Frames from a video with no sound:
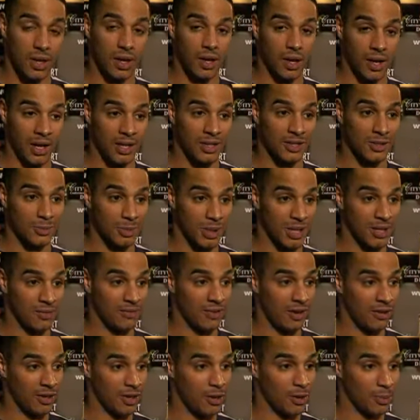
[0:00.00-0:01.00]
Ireland's been a
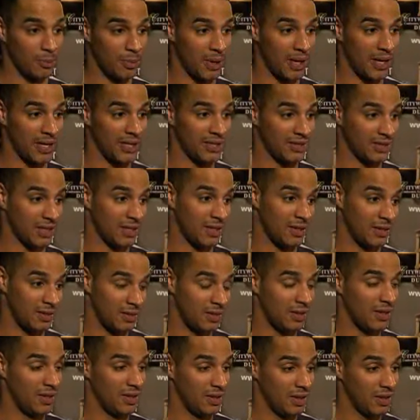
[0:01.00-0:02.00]
very good place, and
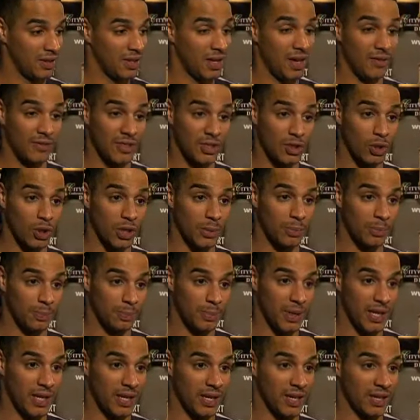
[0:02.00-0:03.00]
yeah, I've enjoyed
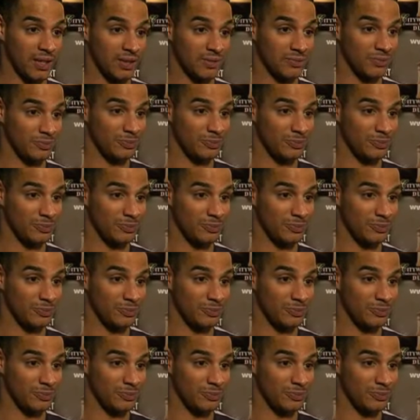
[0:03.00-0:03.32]
being here.